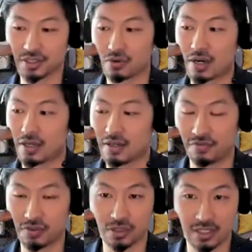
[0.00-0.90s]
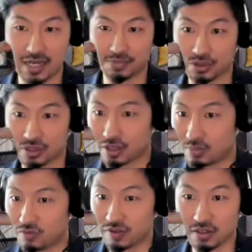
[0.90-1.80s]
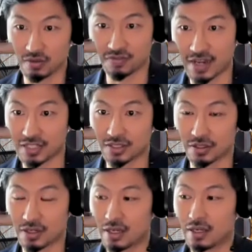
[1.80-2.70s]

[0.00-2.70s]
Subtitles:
the ground, a few steps, you start moving a little faster.